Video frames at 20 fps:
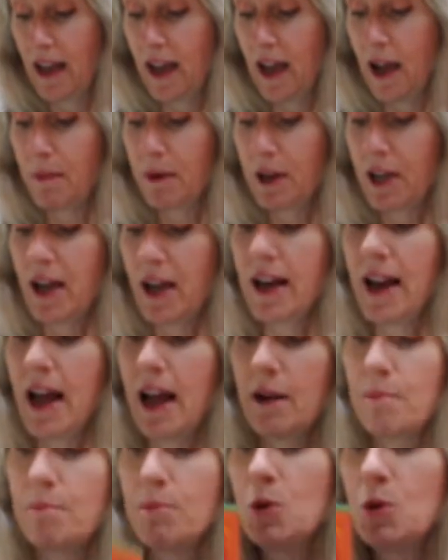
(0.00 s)
I'm going to cut
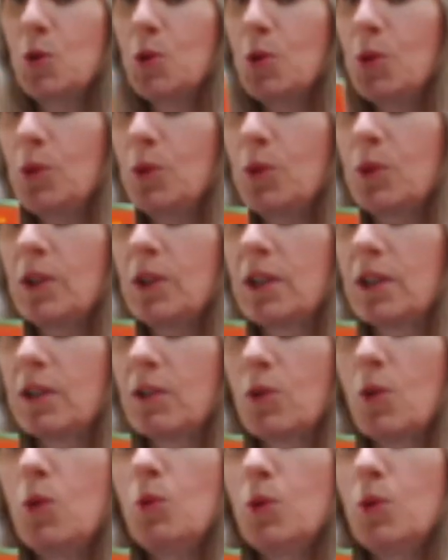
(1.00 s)
out a moon.
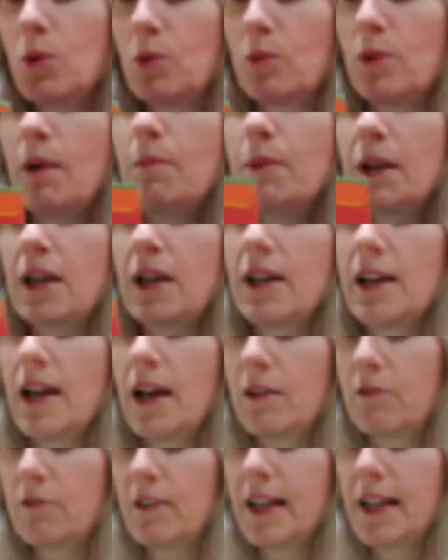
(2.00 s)
Oh no, I'm going to cut
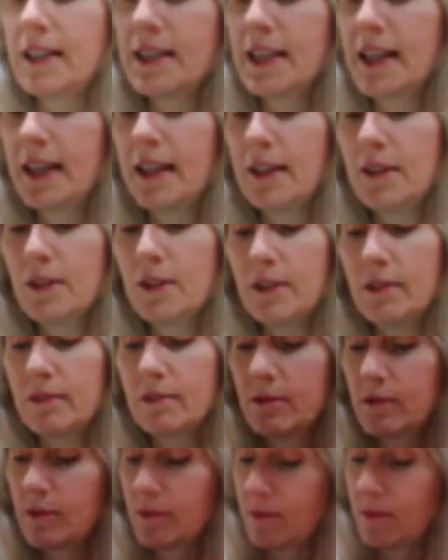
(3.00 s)
out a rectangle.
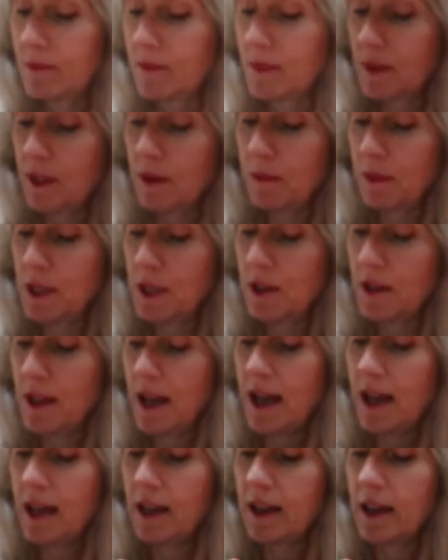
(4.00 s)
Let me do
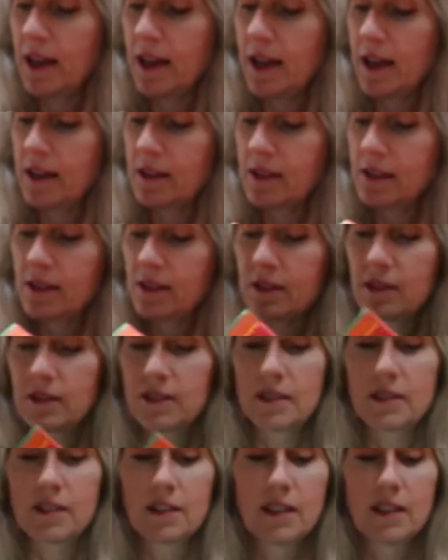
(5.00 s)
that, yes.
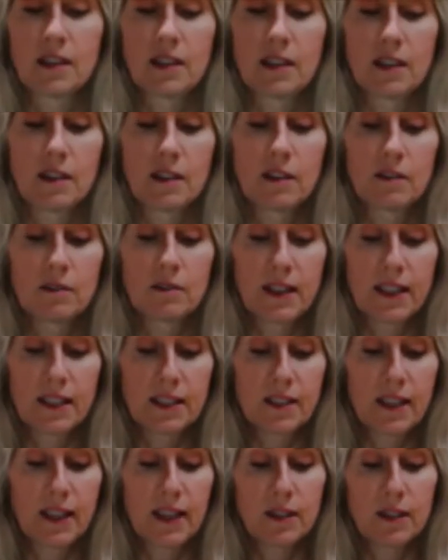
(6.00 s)

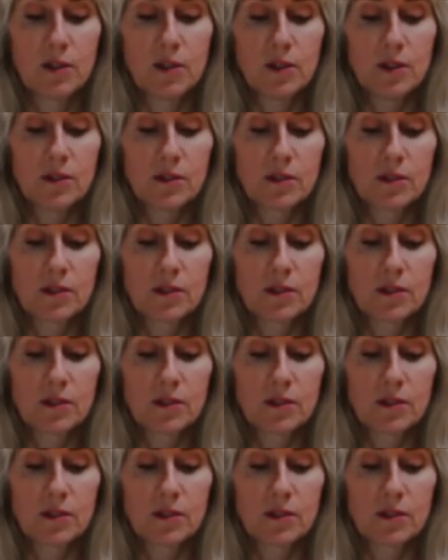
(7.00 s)
Rectangles.